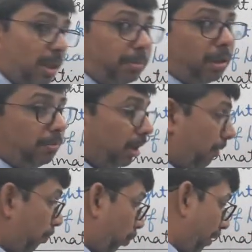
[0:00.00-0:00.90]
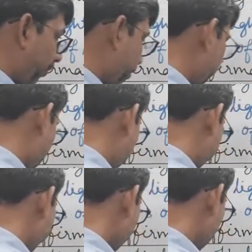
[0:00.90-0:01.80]
chapter number 1 from
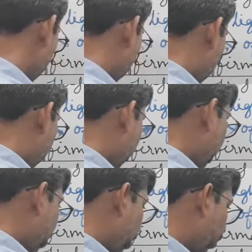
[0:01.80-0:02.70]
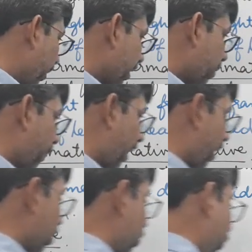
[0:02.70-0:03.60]
Beehive. He knew his
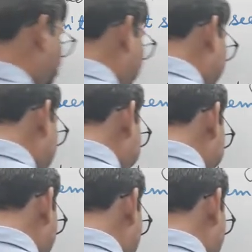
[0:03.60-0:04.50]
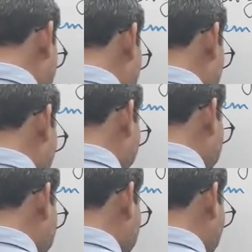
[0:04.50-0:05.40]
parents would refrain,
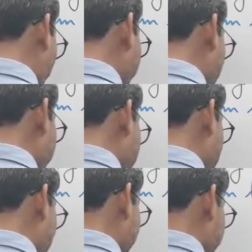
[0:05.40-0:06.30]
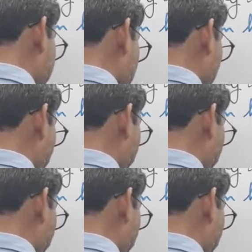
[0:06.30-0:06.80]
would stop themselves,